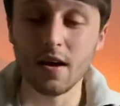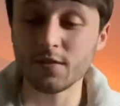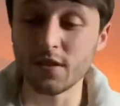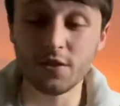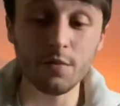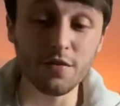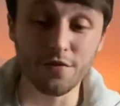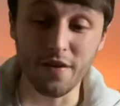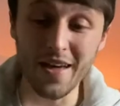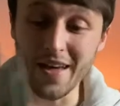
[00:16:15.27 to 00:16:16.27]
To be
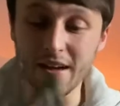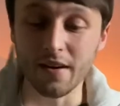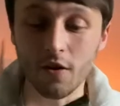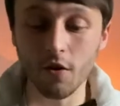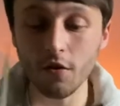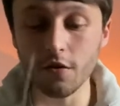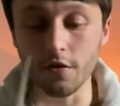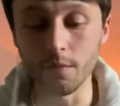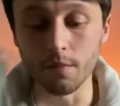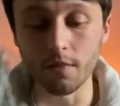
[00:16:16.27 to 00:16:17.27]
fair, all of
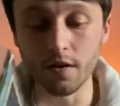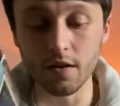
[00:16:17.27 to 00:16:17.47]
them,